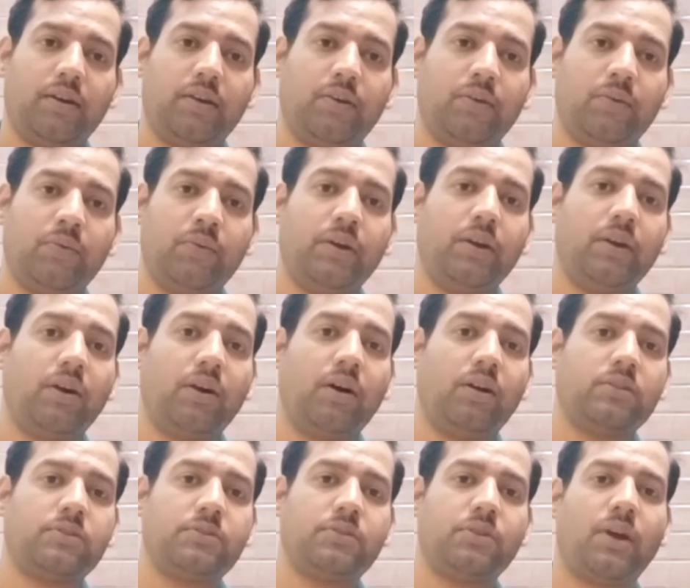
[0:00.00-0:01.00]
we
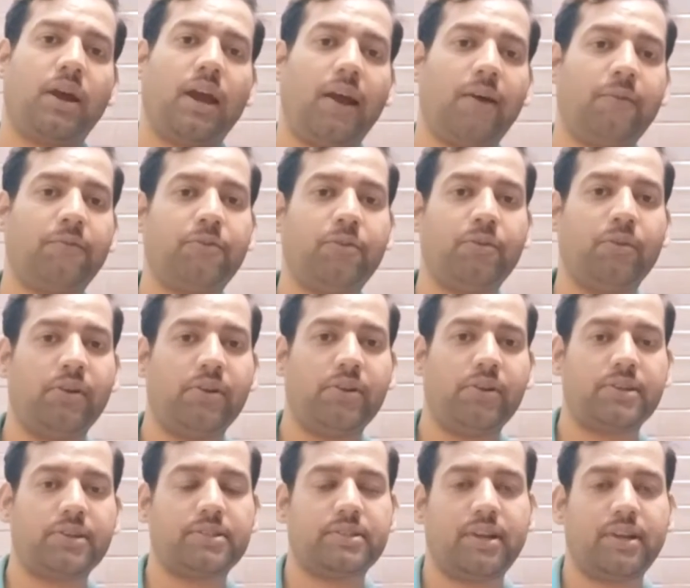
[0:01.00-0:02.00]
also have to
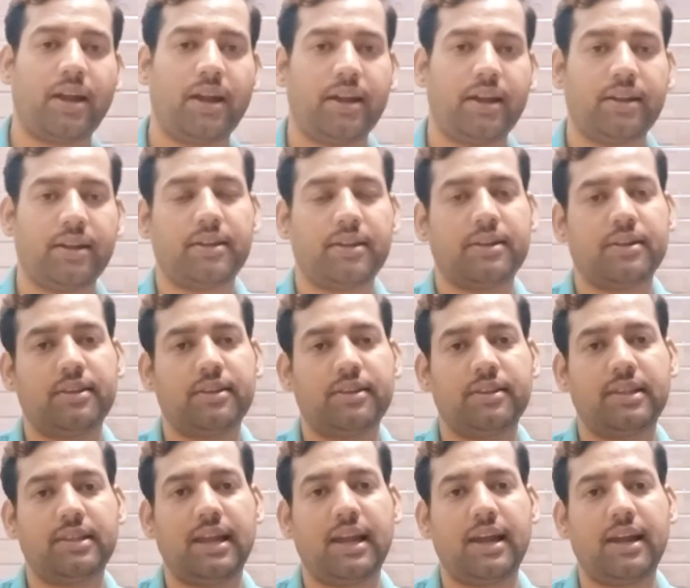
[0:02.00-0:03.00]
understand
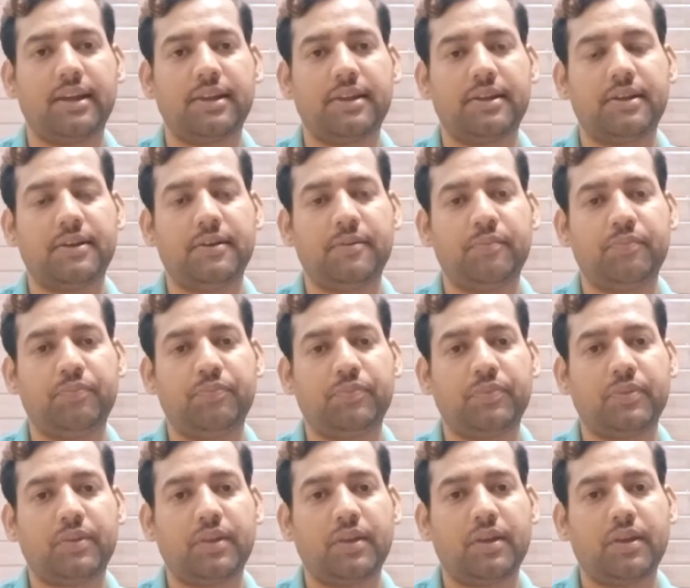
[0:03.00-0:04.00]
that
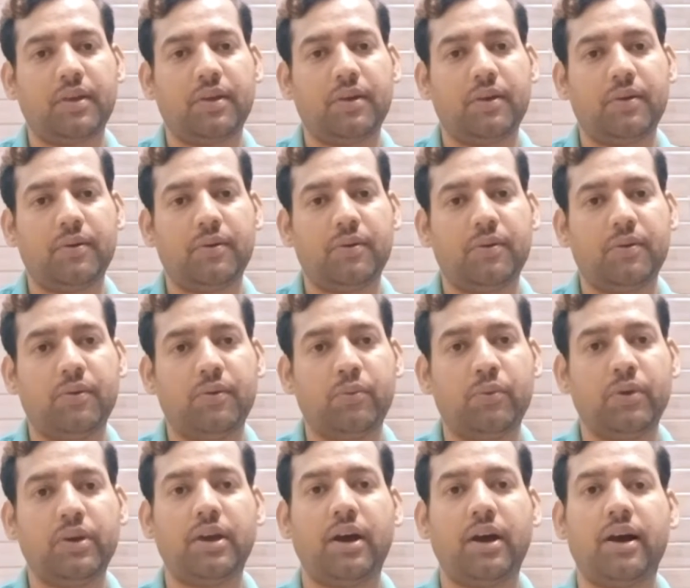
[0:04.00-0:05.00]

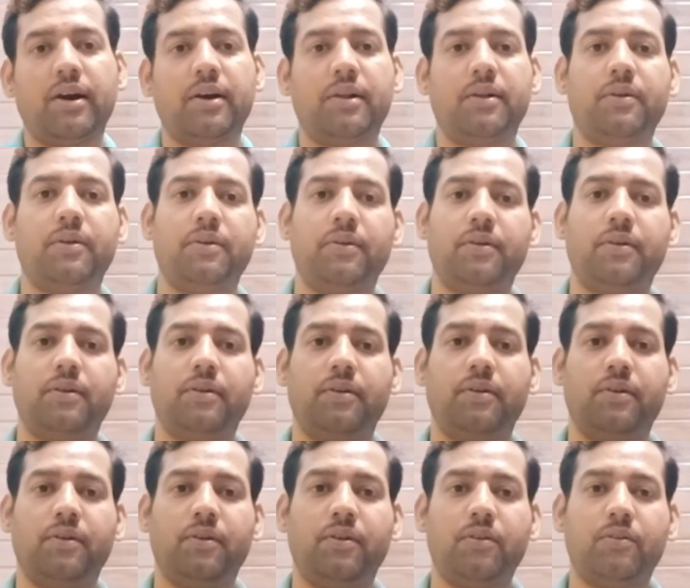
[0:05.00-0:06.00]
we are
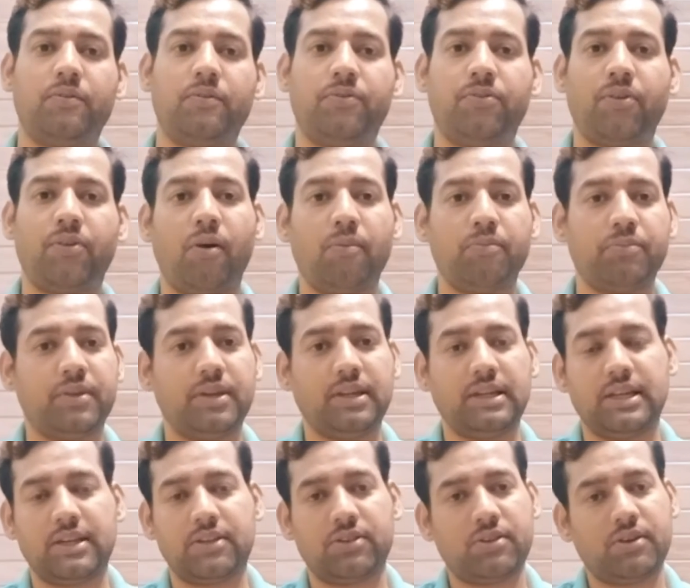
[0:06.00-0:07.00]
from the
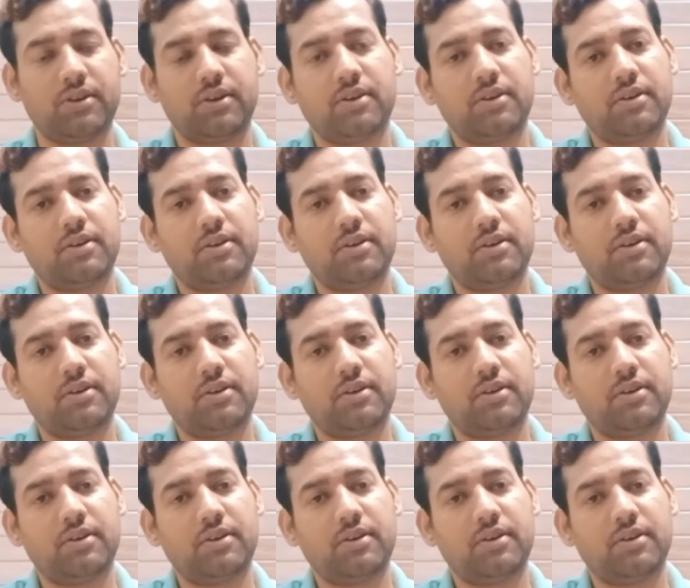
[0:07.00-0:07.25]
nature.